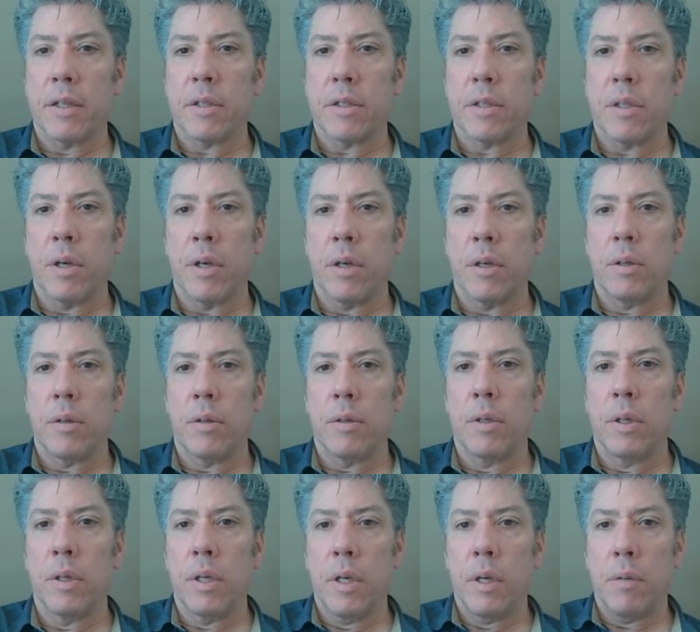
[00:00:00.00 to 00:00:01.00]

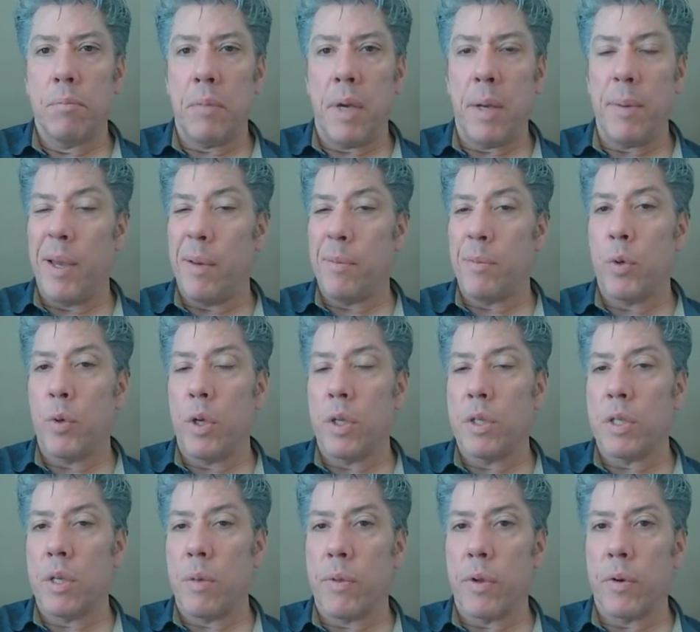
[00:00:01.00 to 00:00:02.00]
So maybe I'm
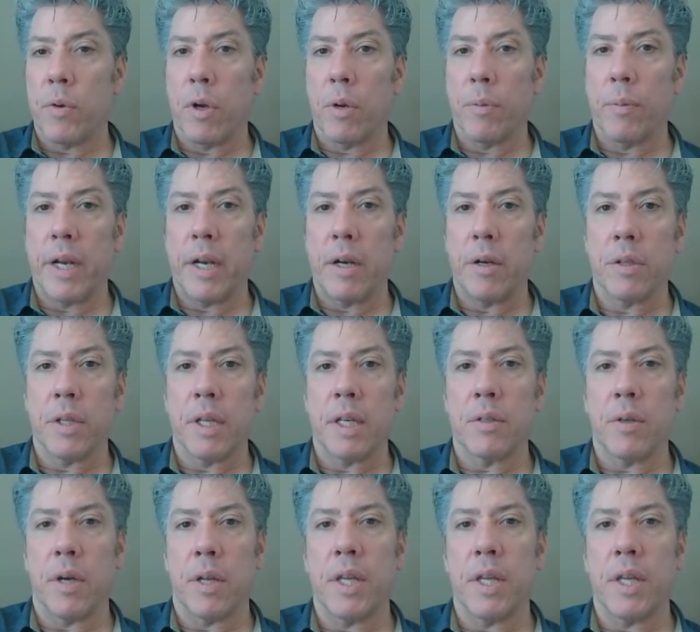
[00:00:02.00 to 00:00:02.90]
doing something wrong, but I don't think so.